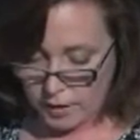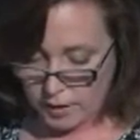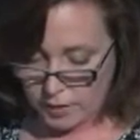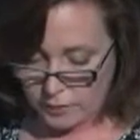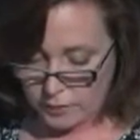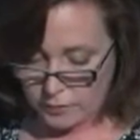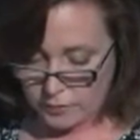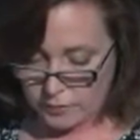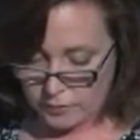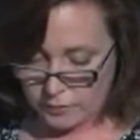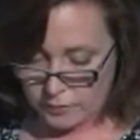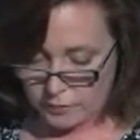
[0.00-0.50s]

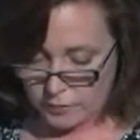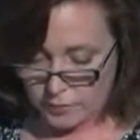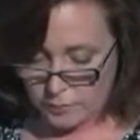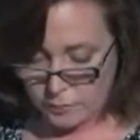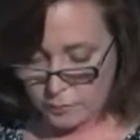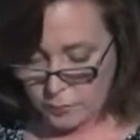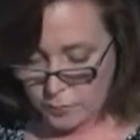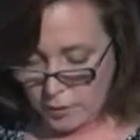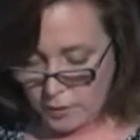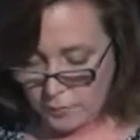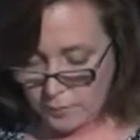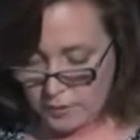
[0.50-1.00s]
other
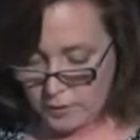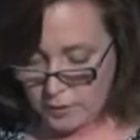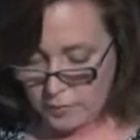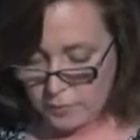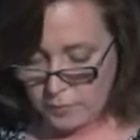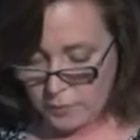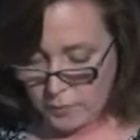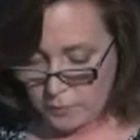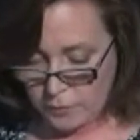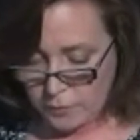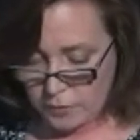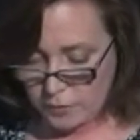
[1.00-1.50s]
prominent
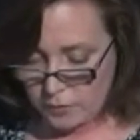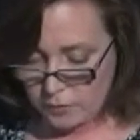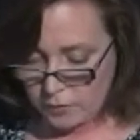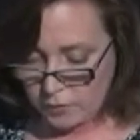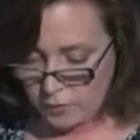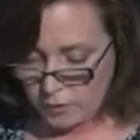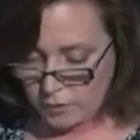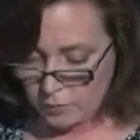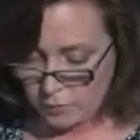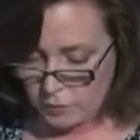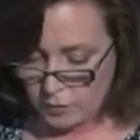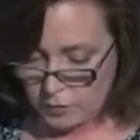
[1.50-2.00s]
members of
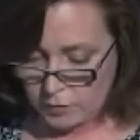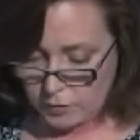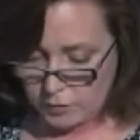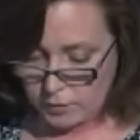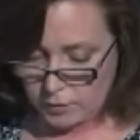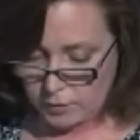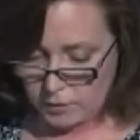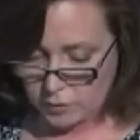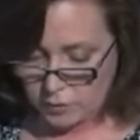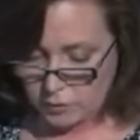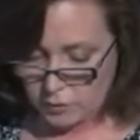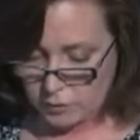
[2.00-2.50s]
the
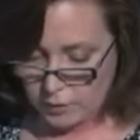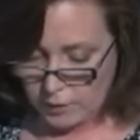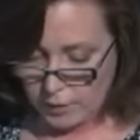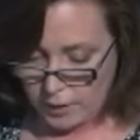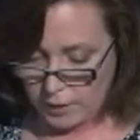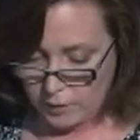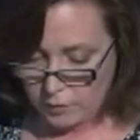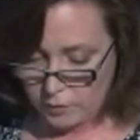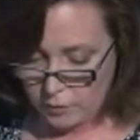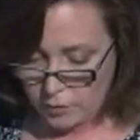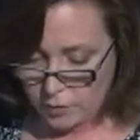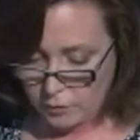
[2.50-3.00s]
community to
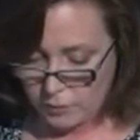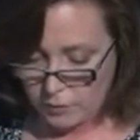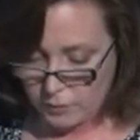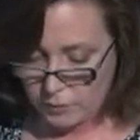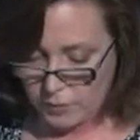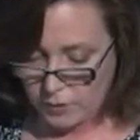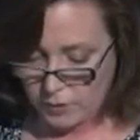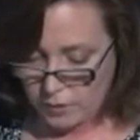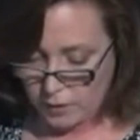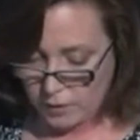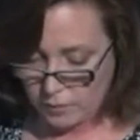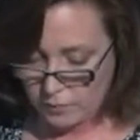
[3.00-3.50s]
create what would
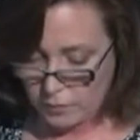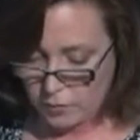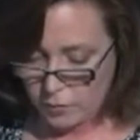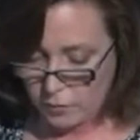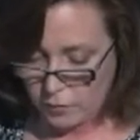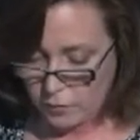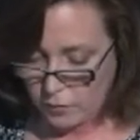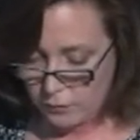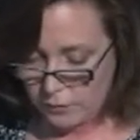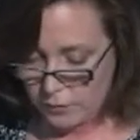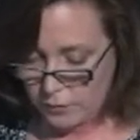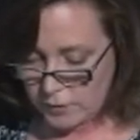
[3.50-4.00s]
become the
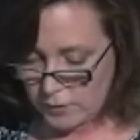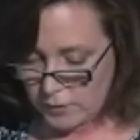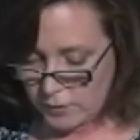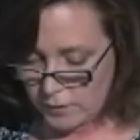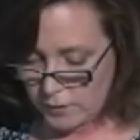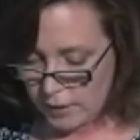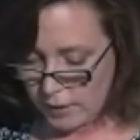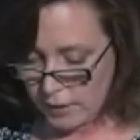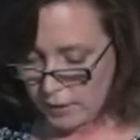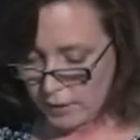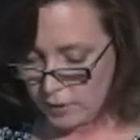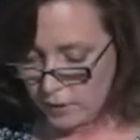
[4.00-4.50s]
Norfolk
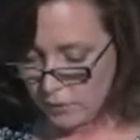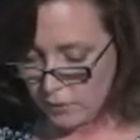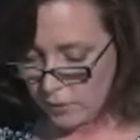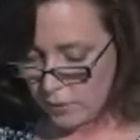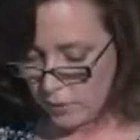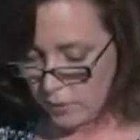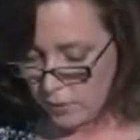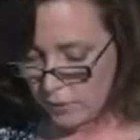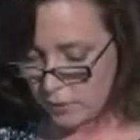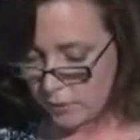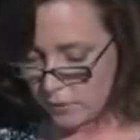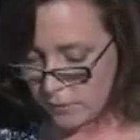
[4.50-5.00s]
Society of
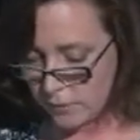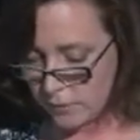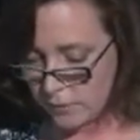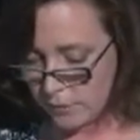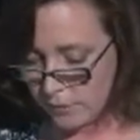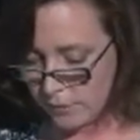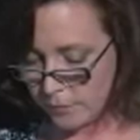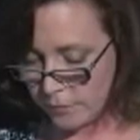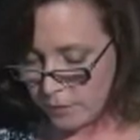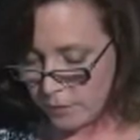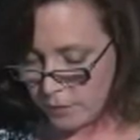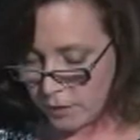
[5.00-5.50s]
Arts.
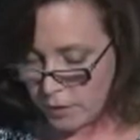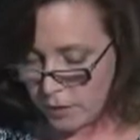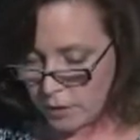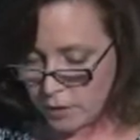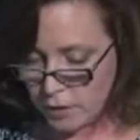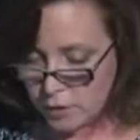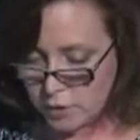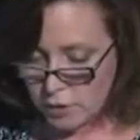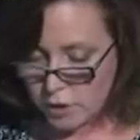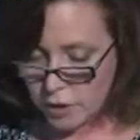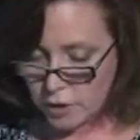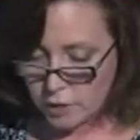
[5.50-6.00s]

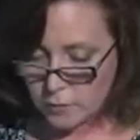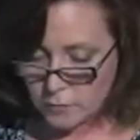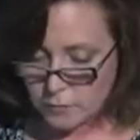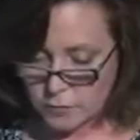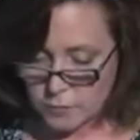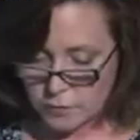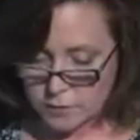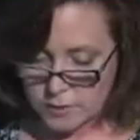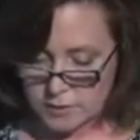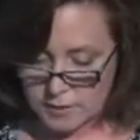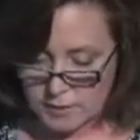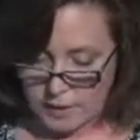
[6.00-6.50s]
She hoped
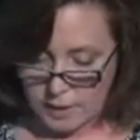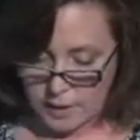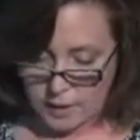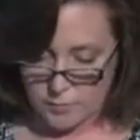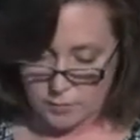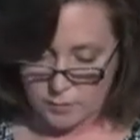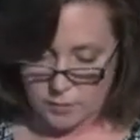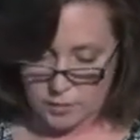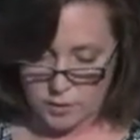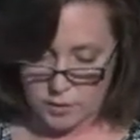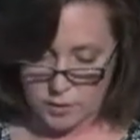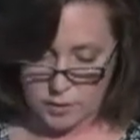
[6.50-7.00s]
to
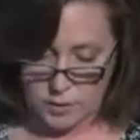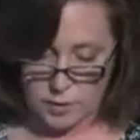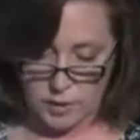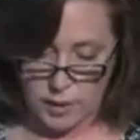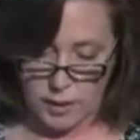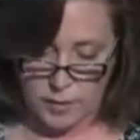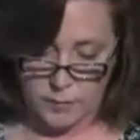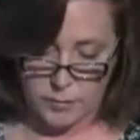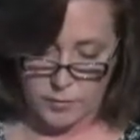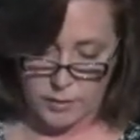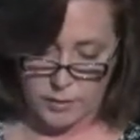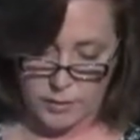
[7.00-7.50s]
establish a
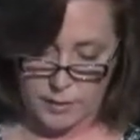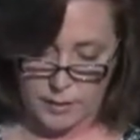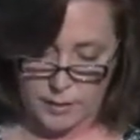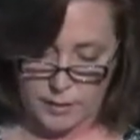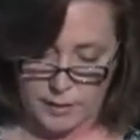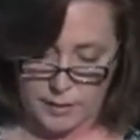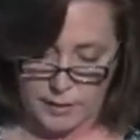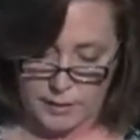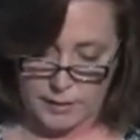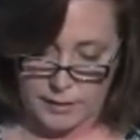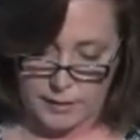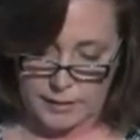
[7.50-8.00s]

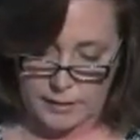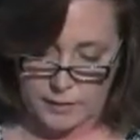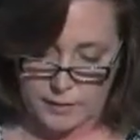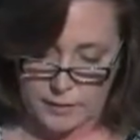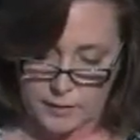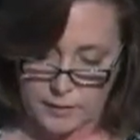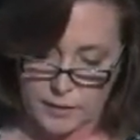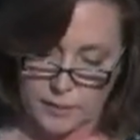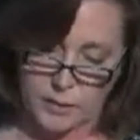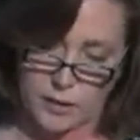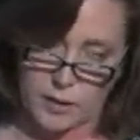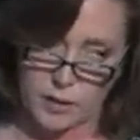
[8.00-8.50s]
library
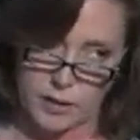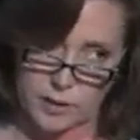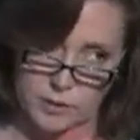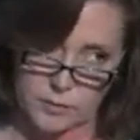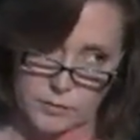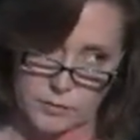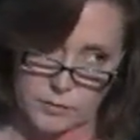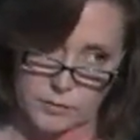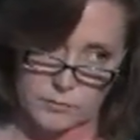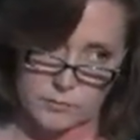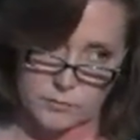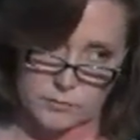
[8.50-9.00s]
in the
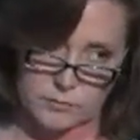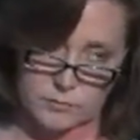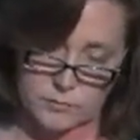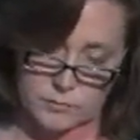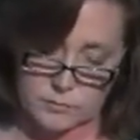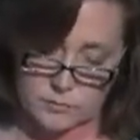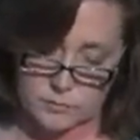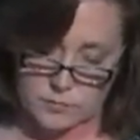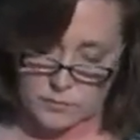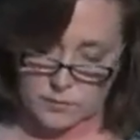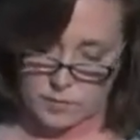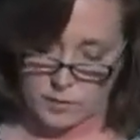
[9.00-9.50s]
honor
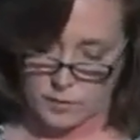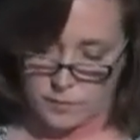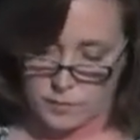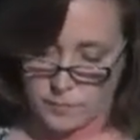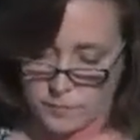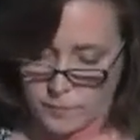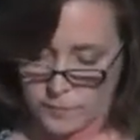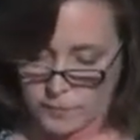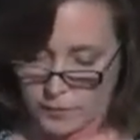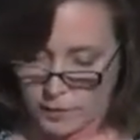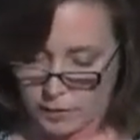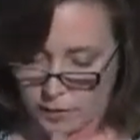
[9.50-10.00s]

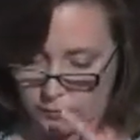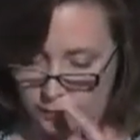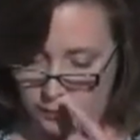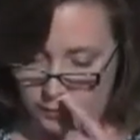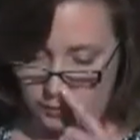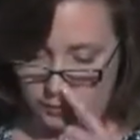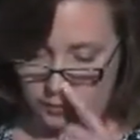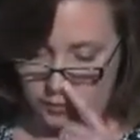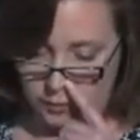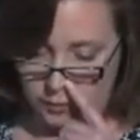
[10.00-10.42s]
of her